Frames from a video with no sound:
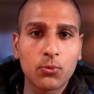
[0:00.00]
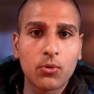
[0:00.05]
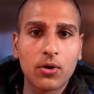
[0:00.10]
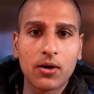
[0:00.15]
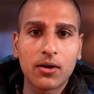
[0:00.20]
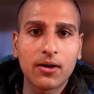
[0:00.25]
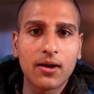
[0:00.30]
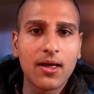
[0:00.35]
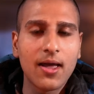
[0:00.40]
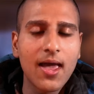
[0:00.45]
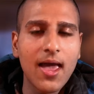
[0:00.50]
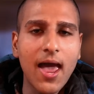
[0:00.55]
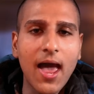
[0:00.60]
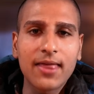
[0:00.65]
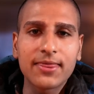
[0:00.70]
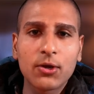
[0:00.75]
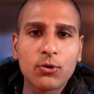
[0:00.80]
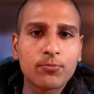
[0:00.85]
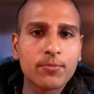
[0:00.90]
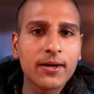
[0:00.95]
world
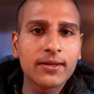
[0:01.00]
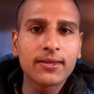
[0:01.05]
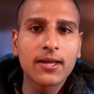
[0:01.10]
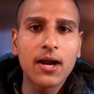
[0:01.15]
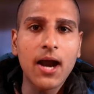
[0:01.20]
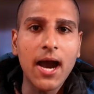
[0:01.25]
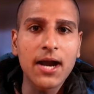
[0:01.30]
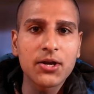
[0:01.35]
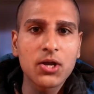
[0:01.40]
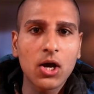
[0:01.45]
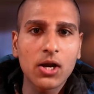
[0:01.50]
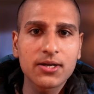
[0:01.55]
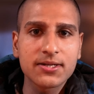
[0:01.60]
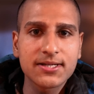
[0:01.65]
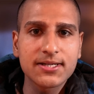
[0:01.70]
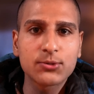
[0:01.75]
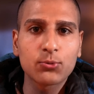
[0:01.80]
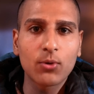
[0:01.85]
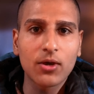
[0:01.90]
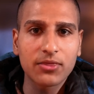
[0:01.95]
and they would bring their
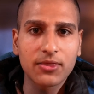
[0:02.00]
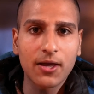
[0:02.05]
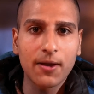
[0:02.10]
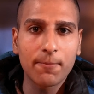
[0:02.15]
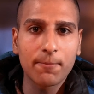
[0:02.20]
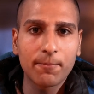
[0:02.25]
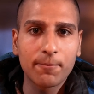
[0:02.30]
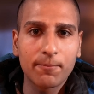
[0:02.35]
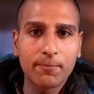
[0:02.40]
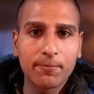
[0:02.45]
ideologies with them.